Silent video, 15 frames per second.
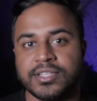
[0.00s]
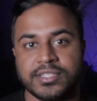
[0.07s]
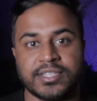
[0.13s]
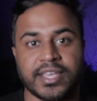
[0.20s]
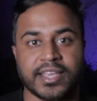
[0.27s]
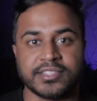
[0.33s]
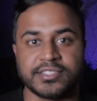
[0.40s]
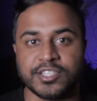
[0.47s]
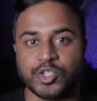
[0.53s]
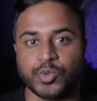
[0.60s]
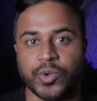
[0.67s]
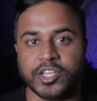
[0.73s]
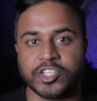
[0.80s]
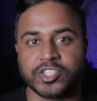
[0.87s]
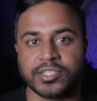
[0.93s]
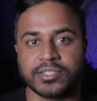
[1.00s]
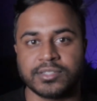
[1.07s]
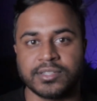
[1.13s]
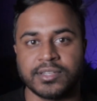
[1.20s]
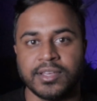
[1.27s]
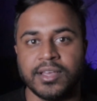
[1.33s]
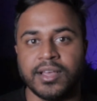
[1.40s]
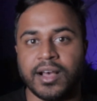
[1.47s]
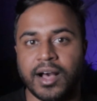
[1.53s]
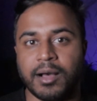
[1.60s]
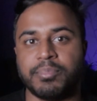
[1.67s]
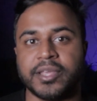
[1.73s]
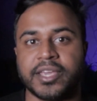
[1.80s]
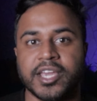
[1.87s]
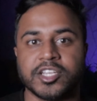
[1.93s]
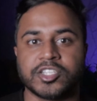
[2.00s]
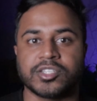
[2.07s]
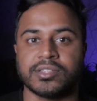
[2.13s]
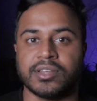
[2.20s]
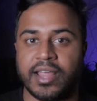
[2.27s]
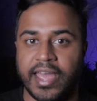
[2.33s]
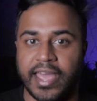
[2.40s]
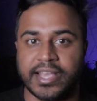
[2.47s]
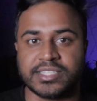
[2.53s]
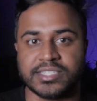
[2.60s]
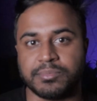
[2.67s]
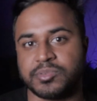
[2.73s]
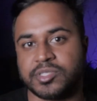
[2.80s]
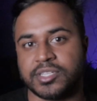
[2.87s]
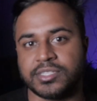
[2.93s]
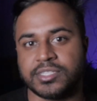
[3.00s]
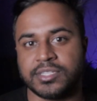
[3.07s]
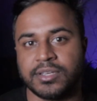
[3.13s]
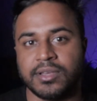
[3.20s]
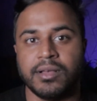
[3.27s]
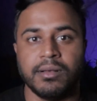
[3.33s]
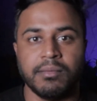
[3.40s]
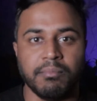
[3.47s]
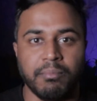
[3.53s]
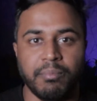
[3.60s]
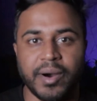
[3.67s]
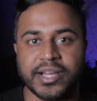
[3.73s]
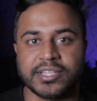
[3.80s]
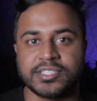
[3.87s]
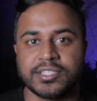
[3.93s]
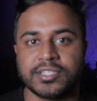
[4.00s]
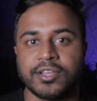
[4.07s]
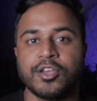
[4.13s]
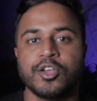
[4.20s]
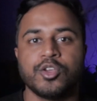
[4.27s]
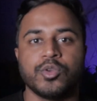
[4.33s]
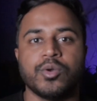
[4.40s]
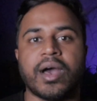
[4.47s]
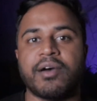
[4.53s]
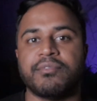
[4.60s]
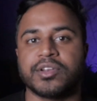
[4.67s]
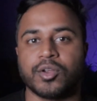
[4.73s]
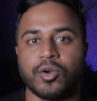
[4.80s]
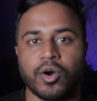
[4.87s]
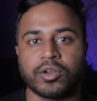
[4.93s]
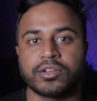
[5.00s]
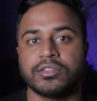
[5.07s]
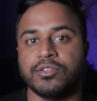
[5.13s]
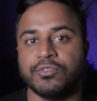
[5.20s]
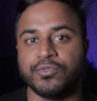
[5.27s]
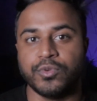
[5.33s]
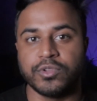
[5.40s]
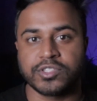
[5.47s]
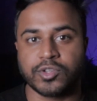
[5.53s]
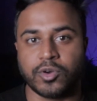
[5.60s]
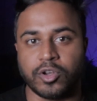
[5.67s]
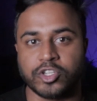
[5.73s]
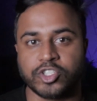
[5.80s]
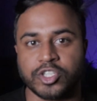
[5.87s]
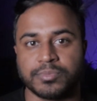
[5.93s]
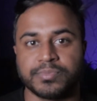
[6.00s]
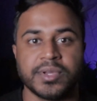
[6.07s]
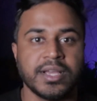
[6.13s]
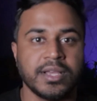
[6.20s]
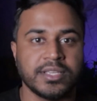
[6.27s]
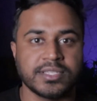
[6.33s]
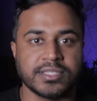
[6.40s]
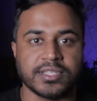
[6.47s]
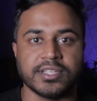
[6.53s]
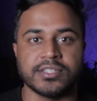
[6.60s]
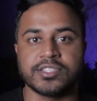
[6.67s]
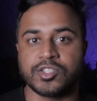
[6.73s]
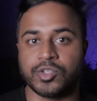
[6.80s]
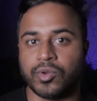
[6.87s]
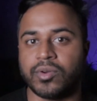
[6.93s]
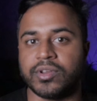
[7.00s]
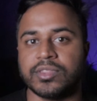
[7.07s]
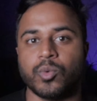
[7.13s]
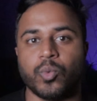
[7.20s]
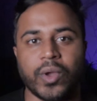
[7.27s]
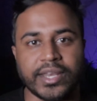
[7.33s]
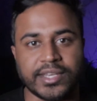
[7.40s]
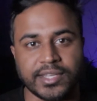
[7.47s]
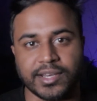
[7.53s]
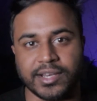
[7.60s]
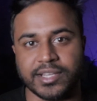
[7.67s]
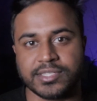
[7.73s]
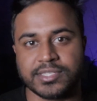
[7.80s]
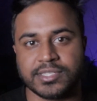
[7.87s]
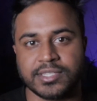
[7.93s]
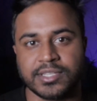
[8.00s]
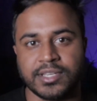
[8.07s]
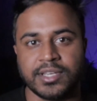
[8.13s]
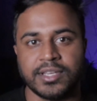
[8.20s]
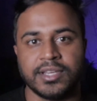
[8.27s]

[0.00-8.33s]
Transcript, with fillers: Second situation, application accepted but you haven't got the full scholarship since you're in the waiting list.